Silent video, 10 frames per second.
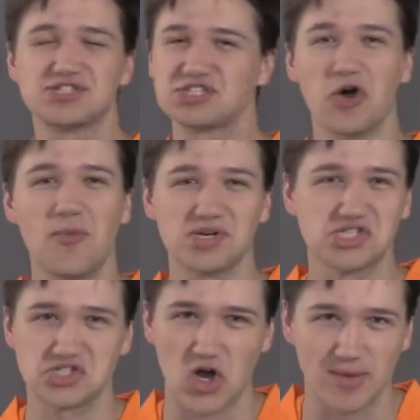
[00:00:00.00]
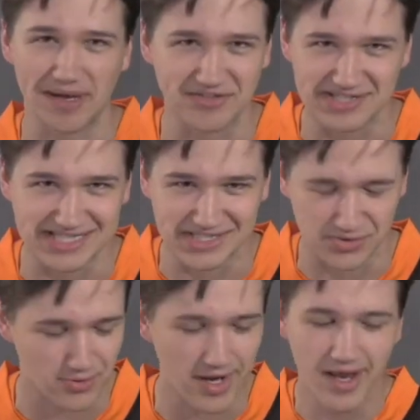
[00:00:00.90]
so much to talk about this
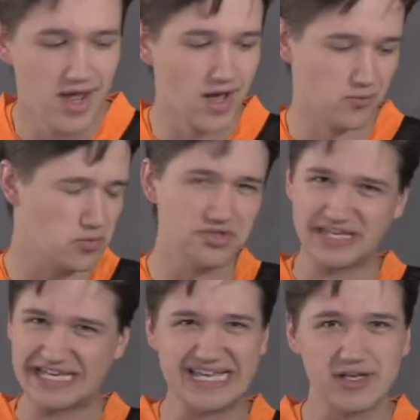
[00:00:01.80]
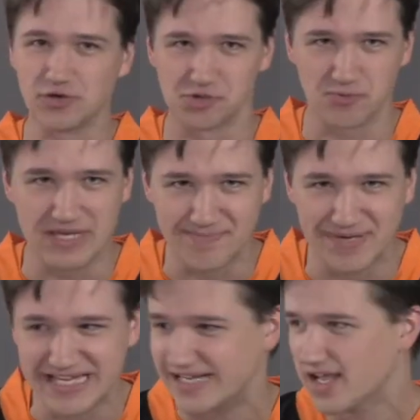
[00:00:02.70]
season, right? Will the Eagles
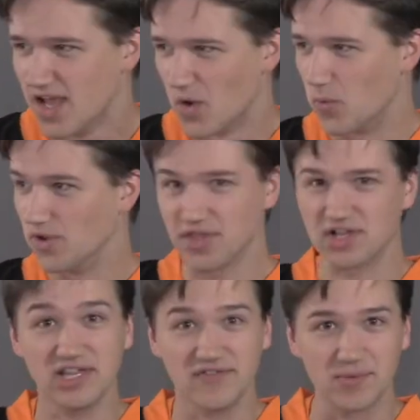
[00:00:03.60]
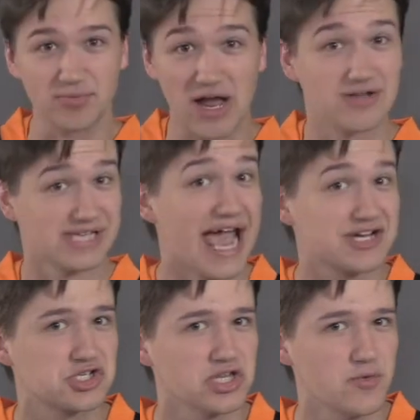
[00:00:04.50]
repeat? Will the Cleveland Browns
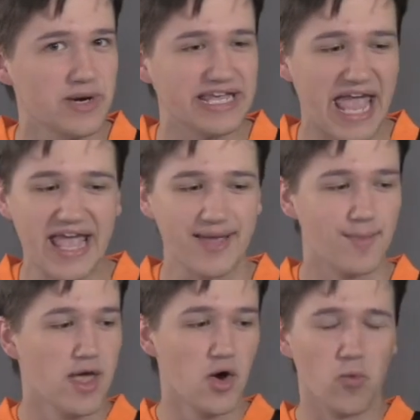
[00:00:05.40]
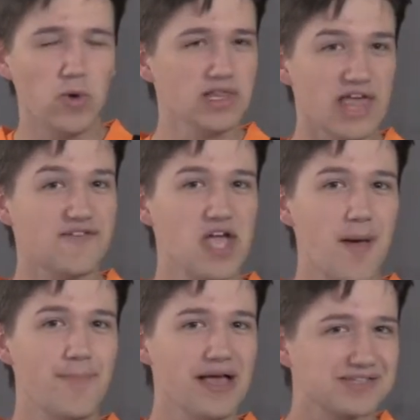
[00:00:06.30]
actually win a game? Will
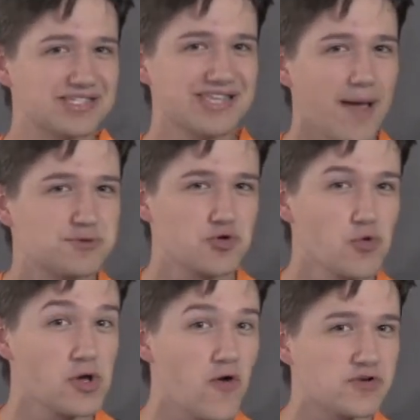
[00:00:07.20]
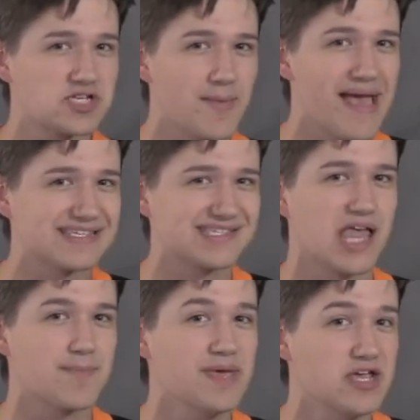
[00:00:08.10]
Le'Veon Bell stop screwing over dumbasses
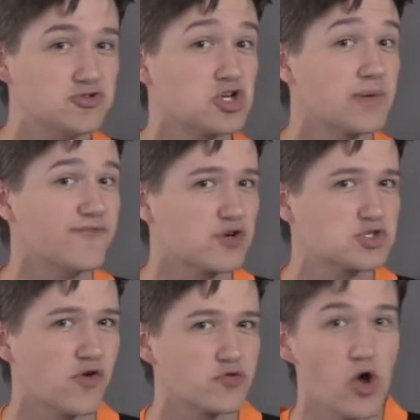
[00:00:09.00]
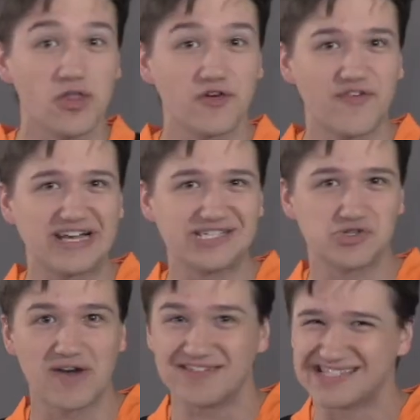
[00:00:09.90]
like me who took him first overall in their fantasy
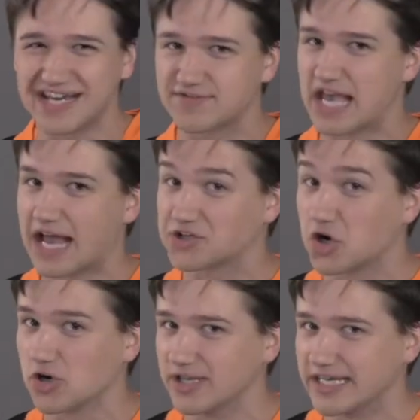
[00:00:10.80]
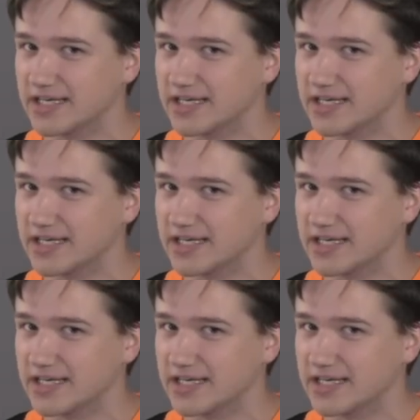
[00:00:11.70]
draft instead of Todd Gurley?